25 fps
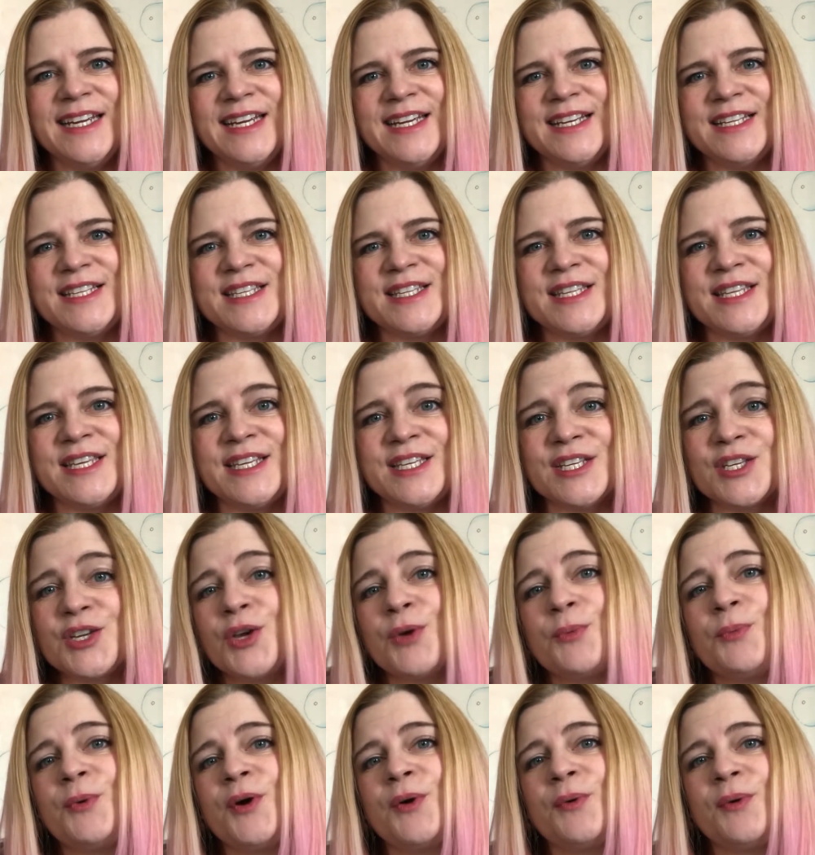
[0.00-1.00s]
It's this
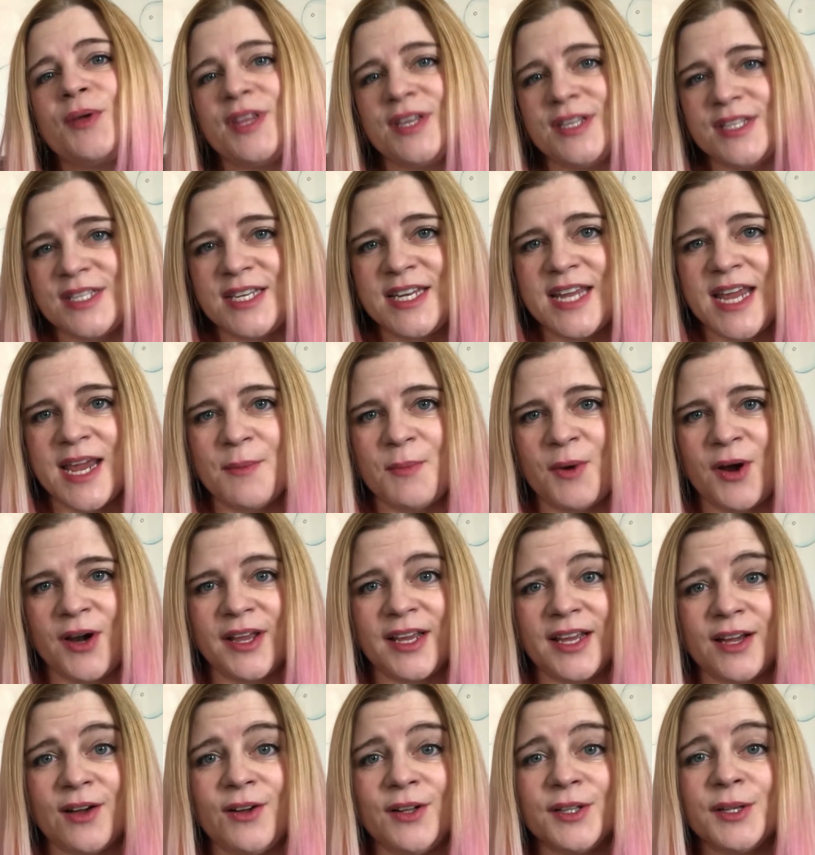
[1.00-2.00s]
cookbook with his name
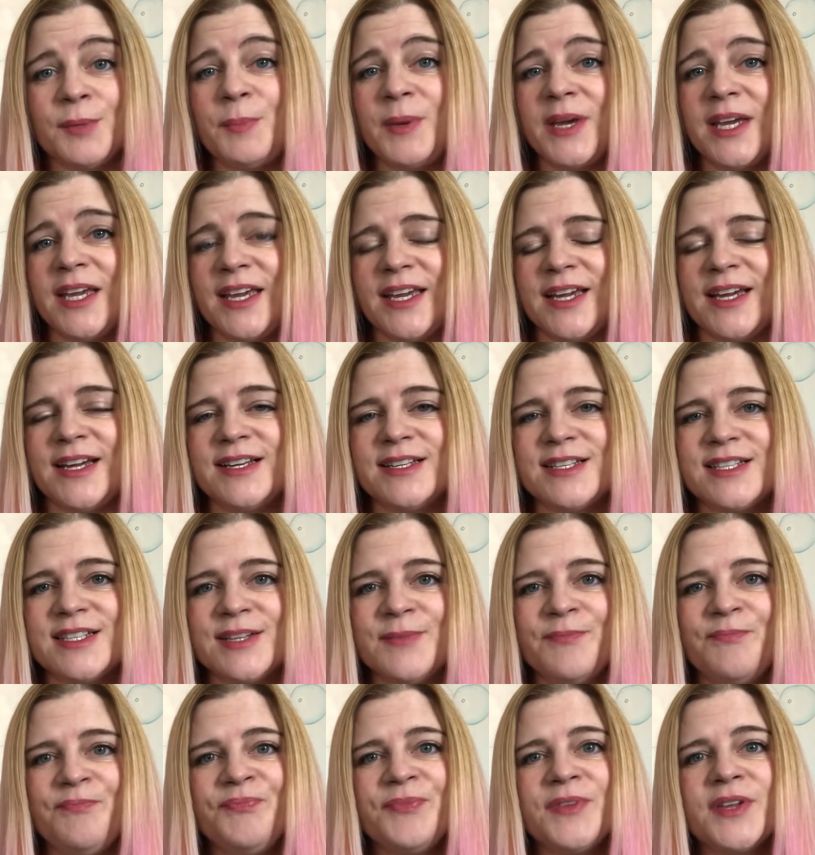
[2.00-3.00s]
on it called
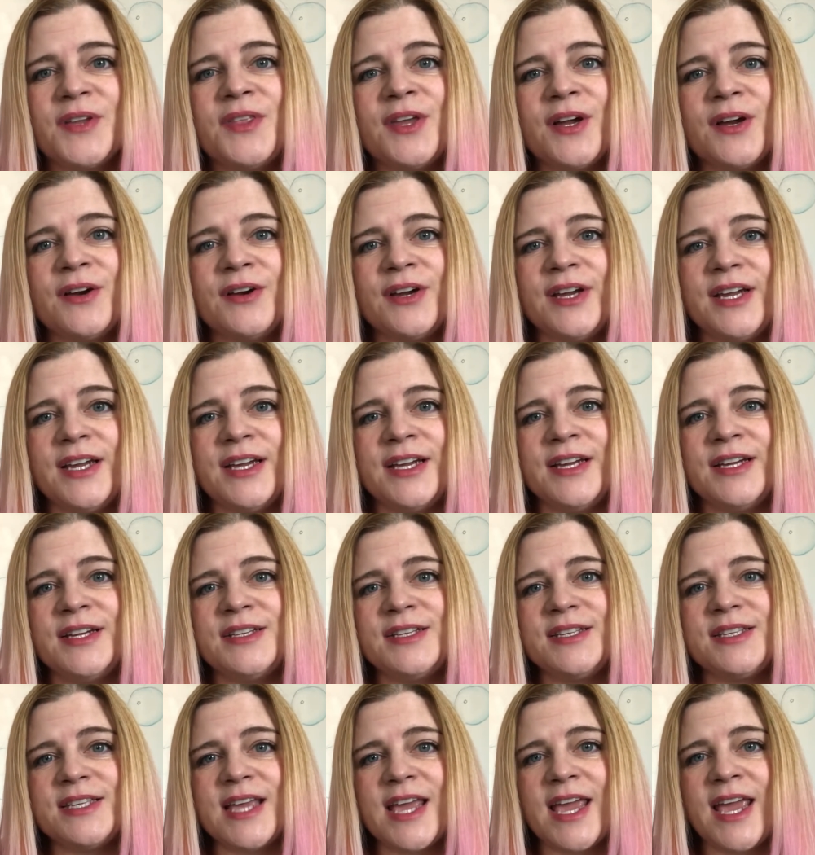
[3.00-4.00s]
Apicius. There
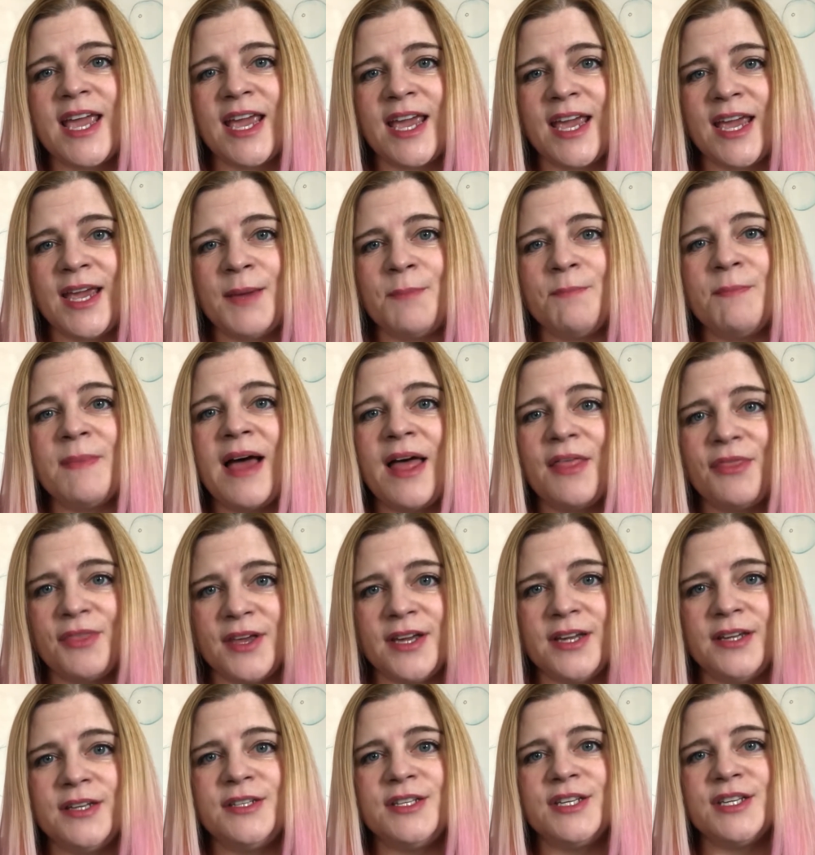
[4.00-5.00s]
is a
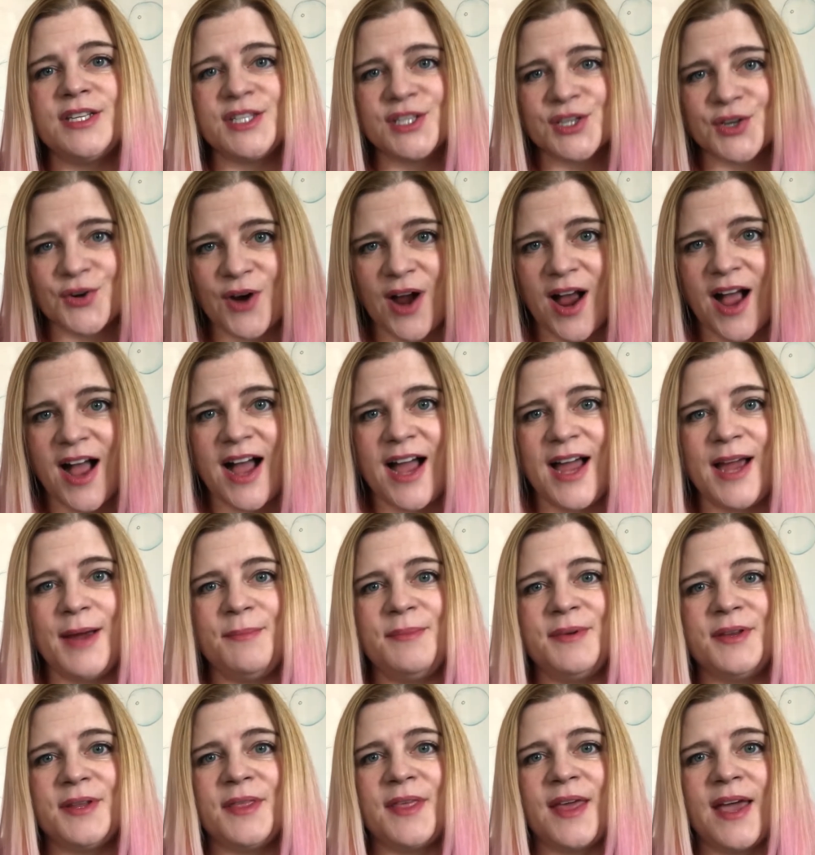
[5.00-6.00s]
method
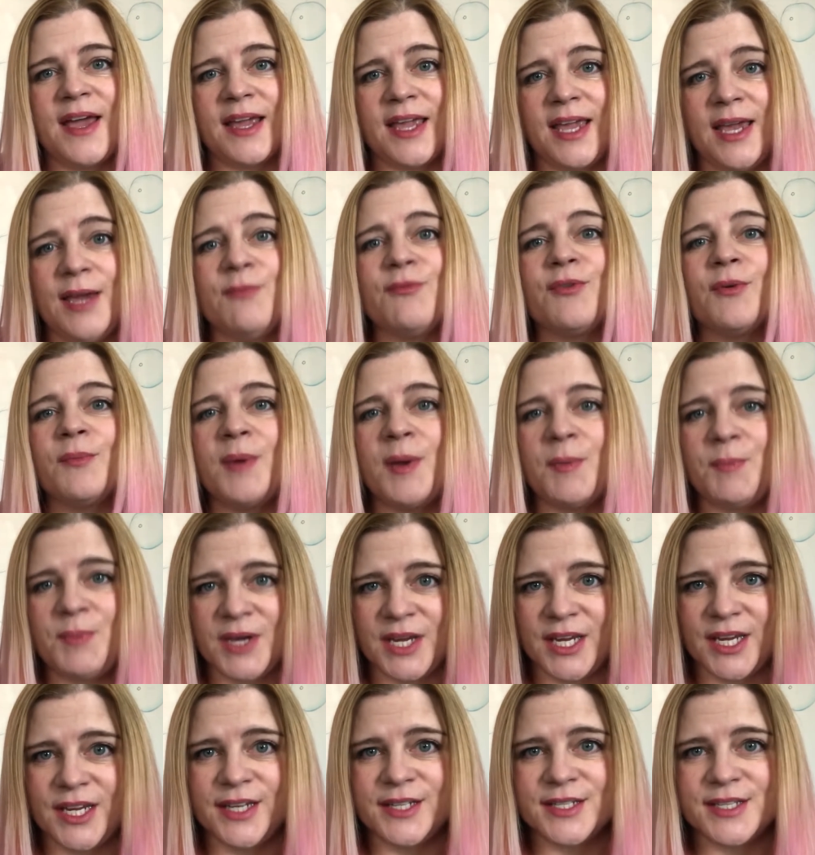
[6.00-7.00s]
described that came from
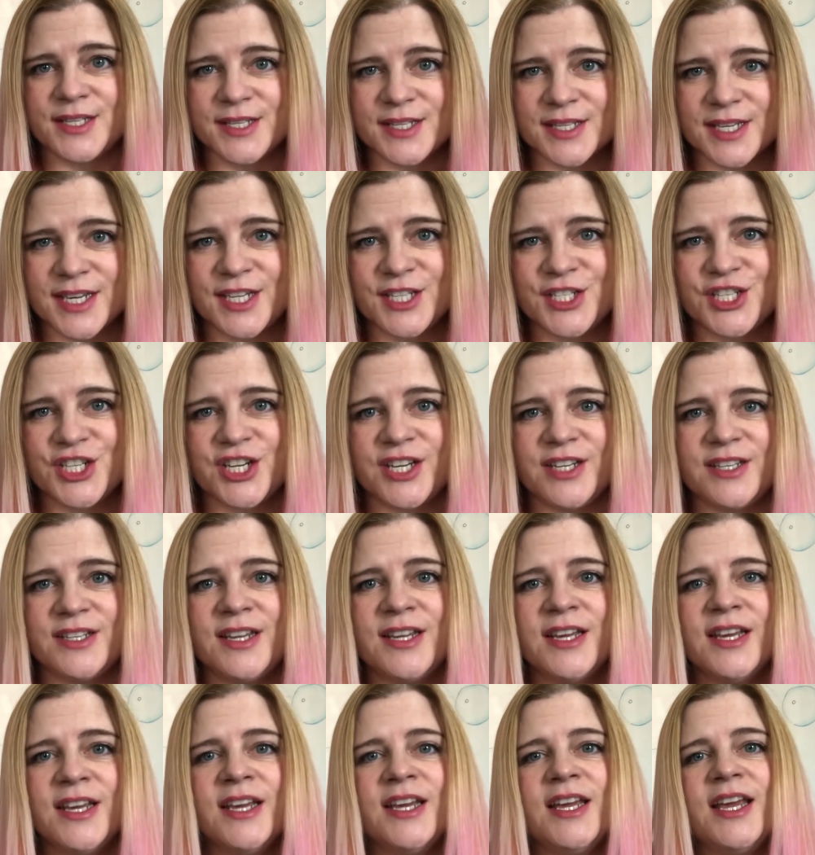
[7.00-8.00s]
Apicius's
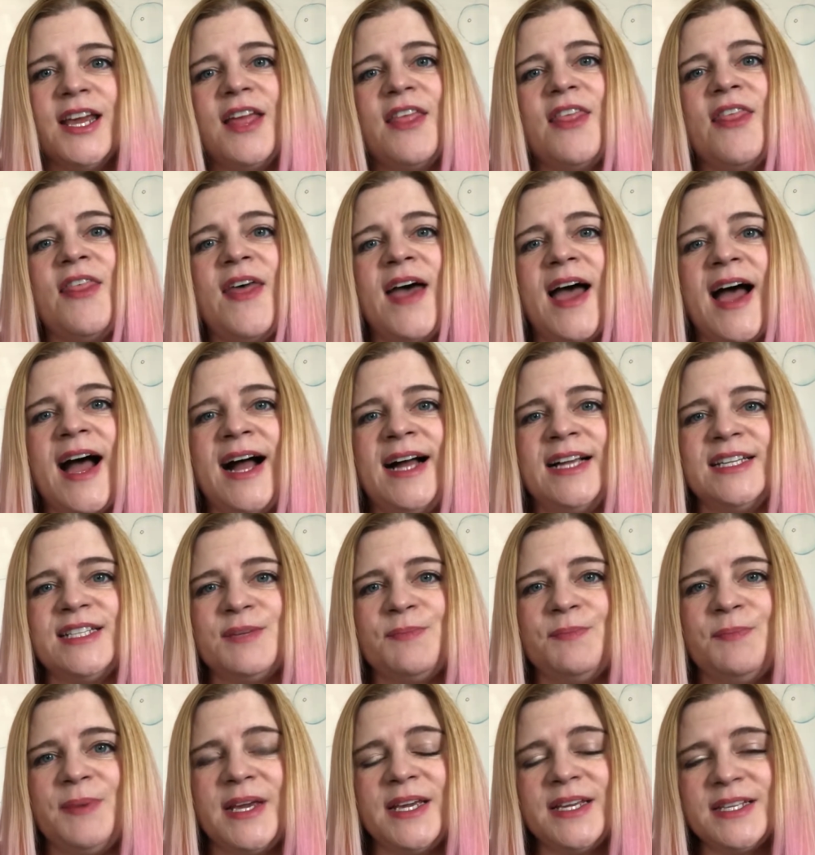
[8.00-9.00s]
kitchen
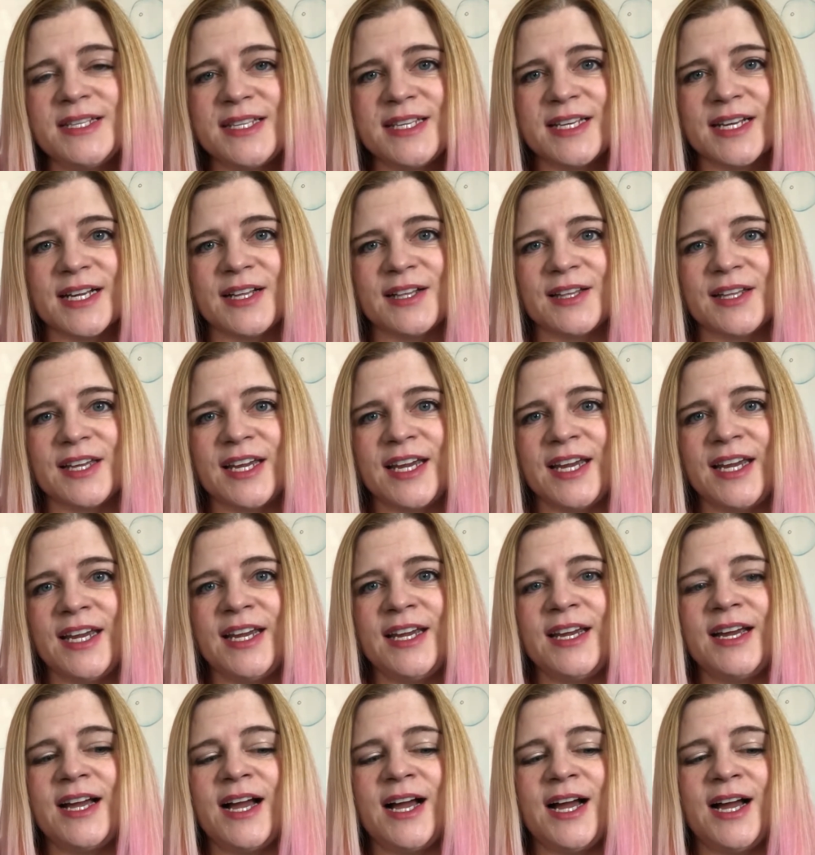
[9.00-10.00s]
that
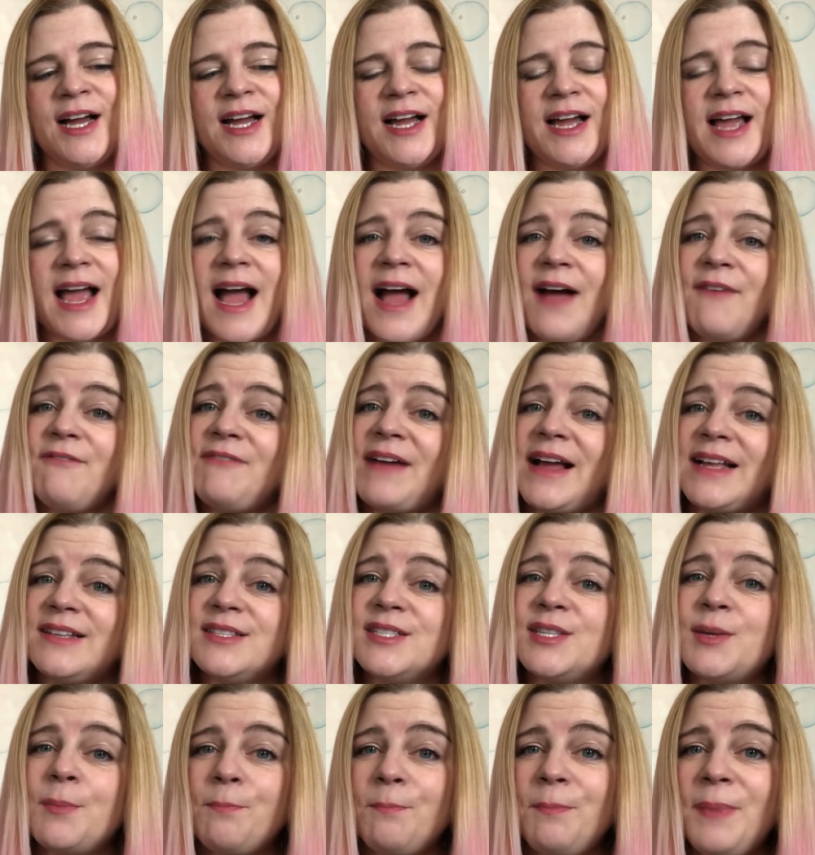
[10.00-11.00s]
basically
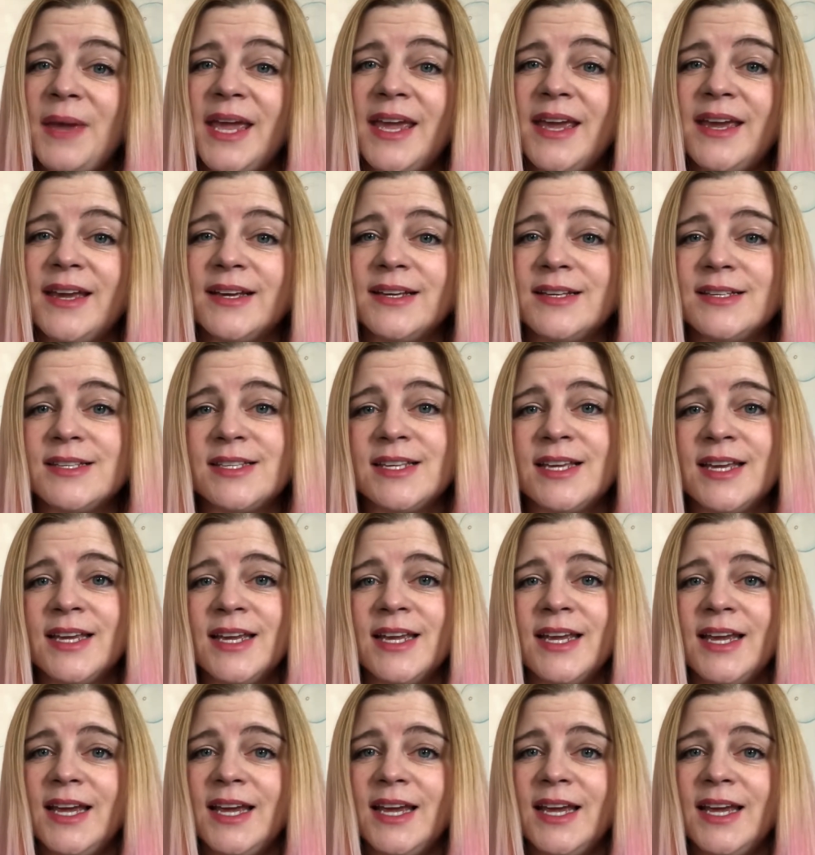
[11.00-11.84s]
fattens up pigs.